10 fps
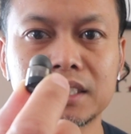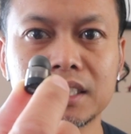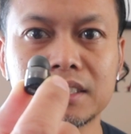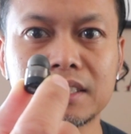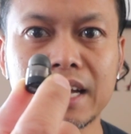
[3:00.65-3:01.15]

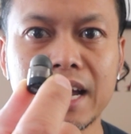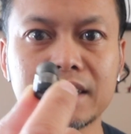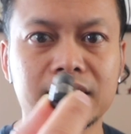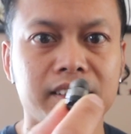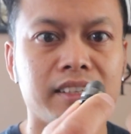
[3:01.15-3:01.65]
is
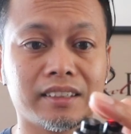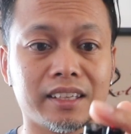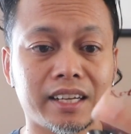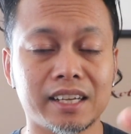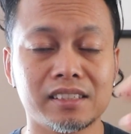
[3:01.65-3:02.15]
that
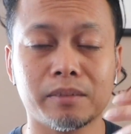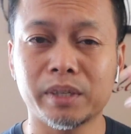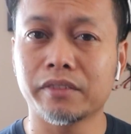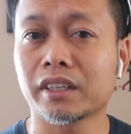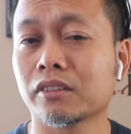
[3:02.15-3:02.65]
it has a bit
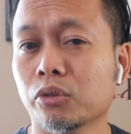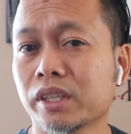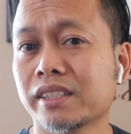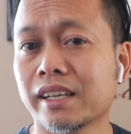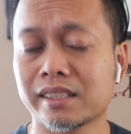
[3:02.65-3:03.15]
of a
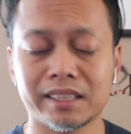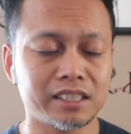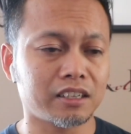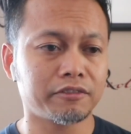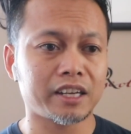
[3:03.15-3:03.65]
noise
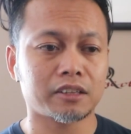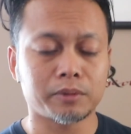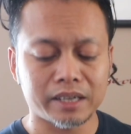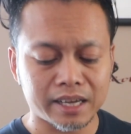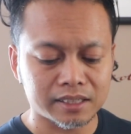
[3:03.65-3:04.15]
cancellation effect,
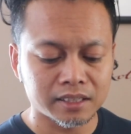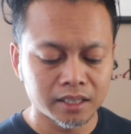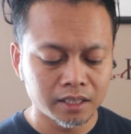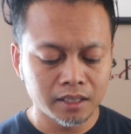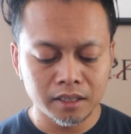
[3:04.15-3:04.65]
whereas
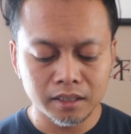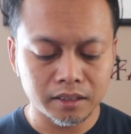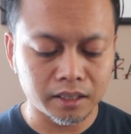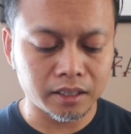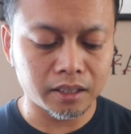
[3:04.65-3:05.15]

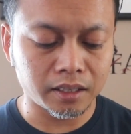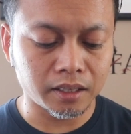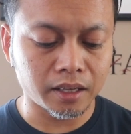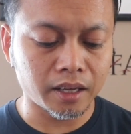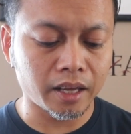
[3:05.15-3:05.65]
the
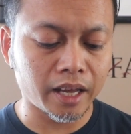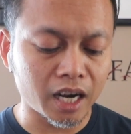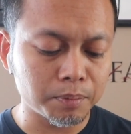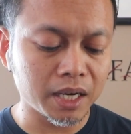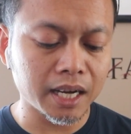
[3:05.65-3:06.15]

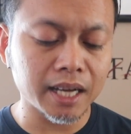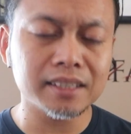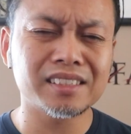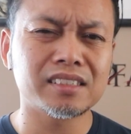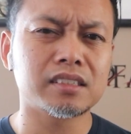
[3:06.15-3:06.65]

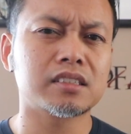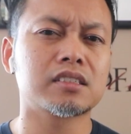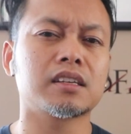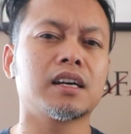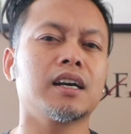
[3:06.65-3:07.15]
AirPods,
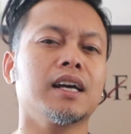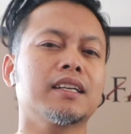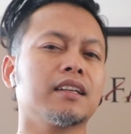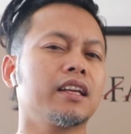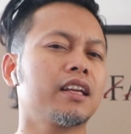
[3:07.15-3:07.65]
I
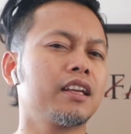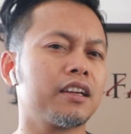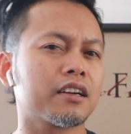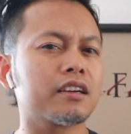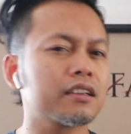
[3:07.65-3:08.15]
can
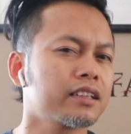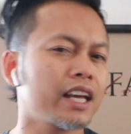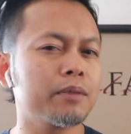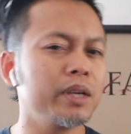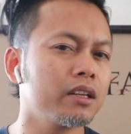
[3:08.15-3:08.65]
hear the
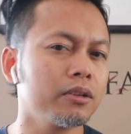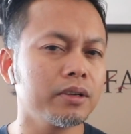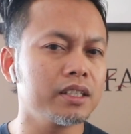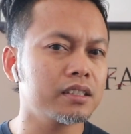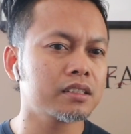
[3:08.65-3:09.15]
ambient
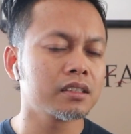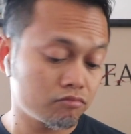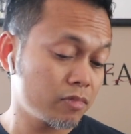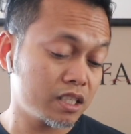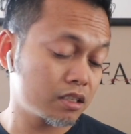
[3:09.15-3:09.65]
noise,
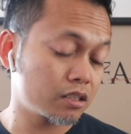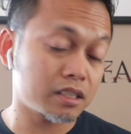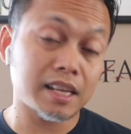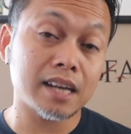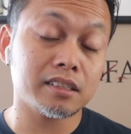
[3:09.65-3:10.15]
which
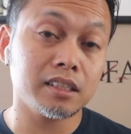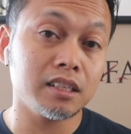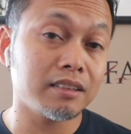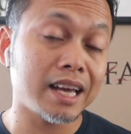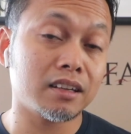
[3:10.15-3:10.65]
is actually
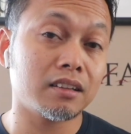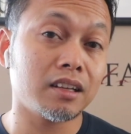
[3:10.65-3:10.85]
not